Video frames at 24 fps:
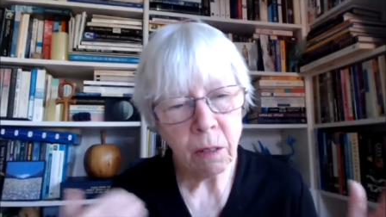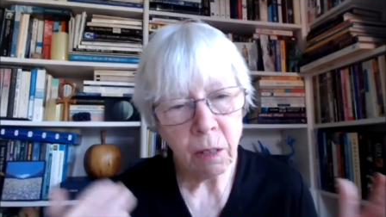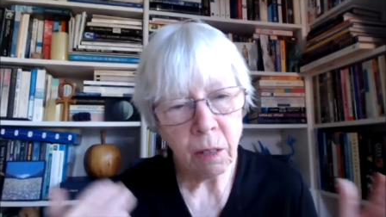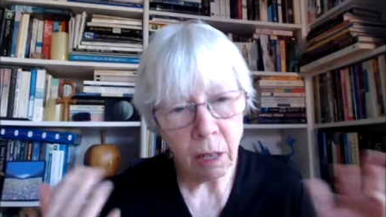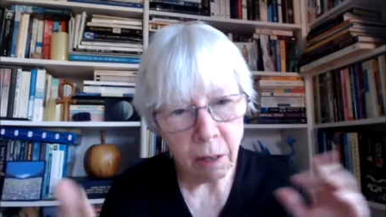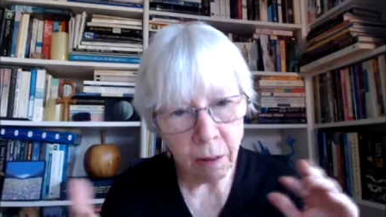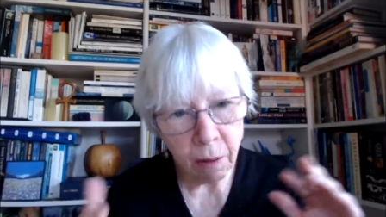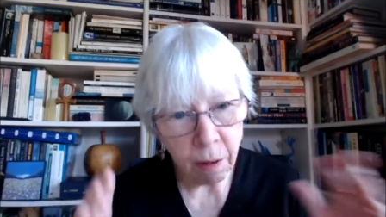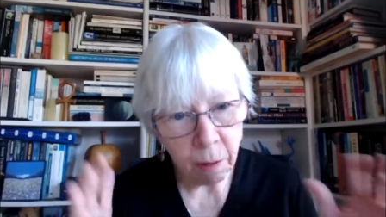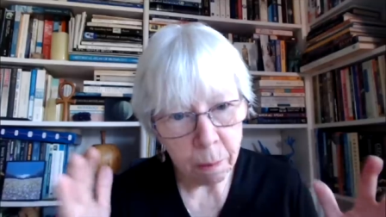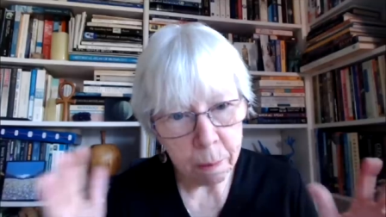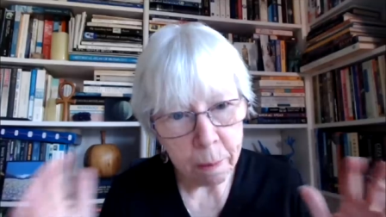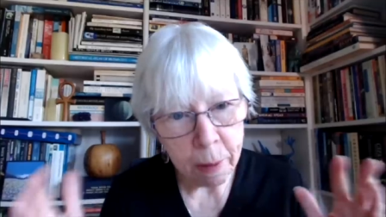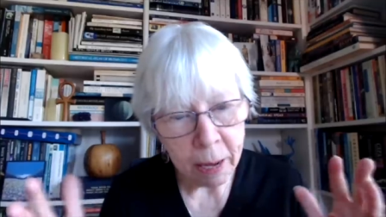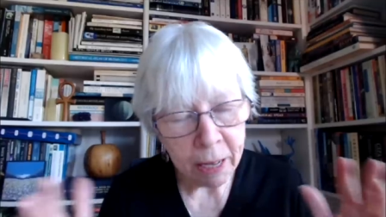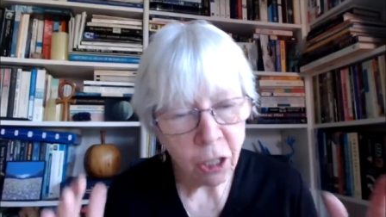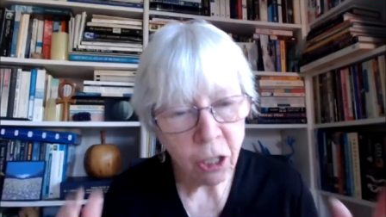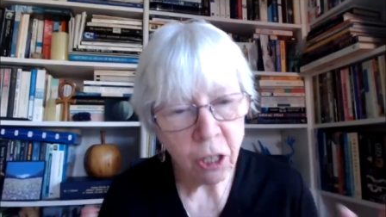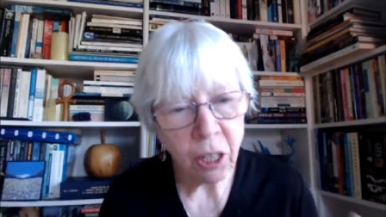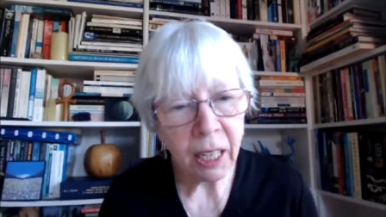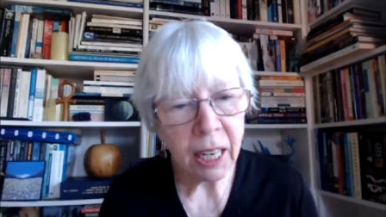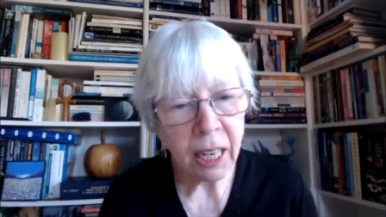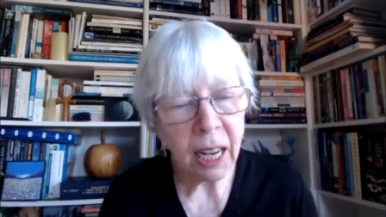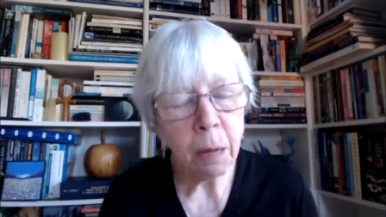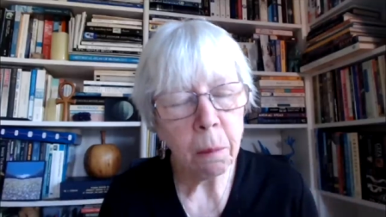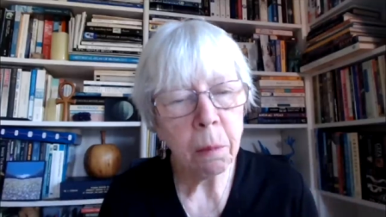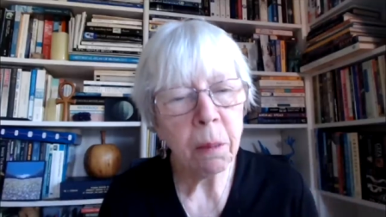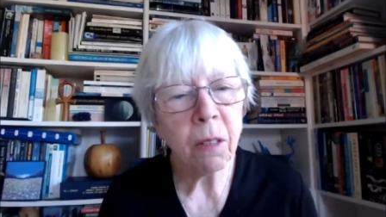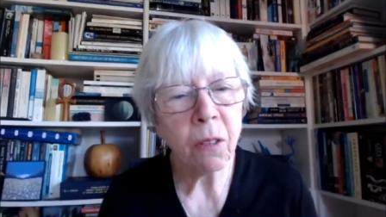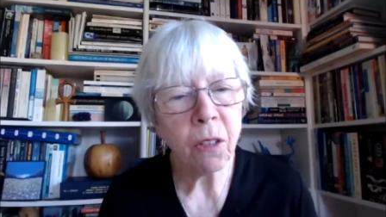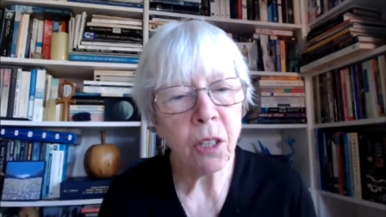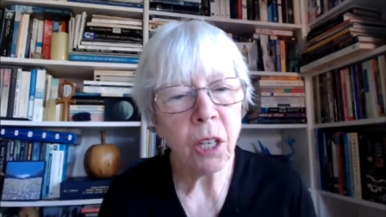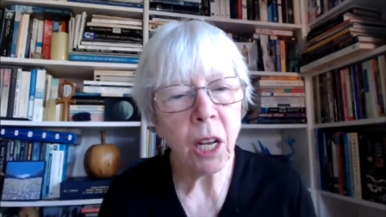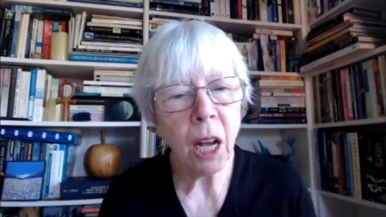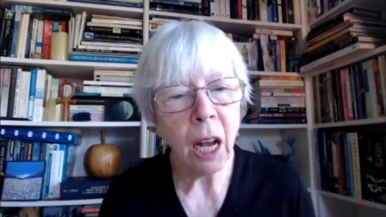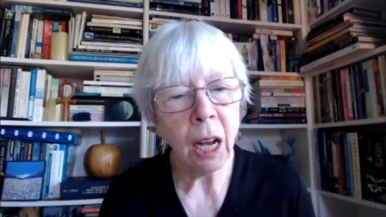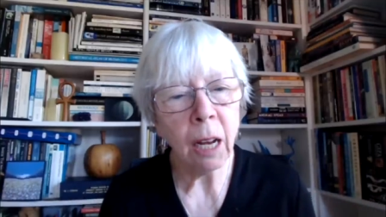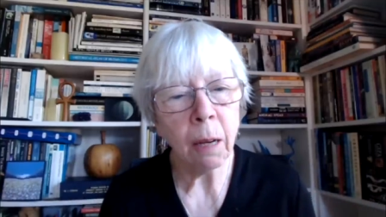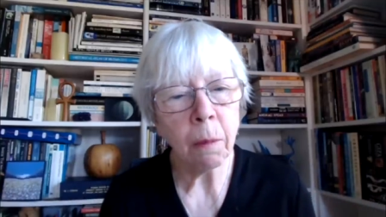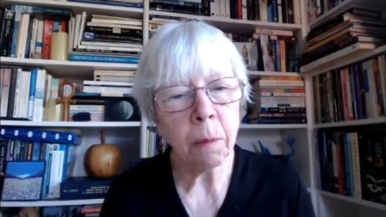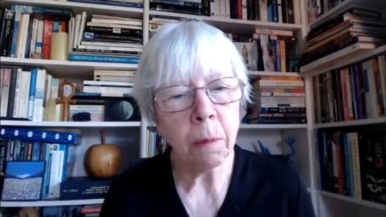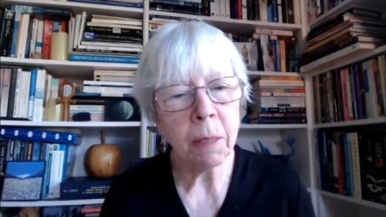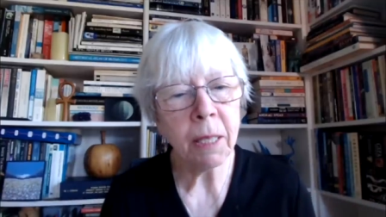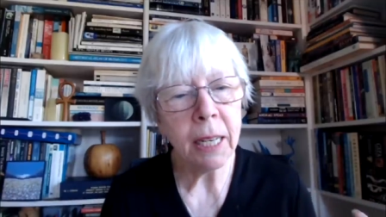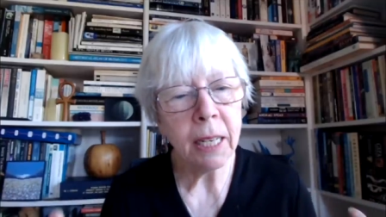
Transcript: uh, mentioned a couple of times,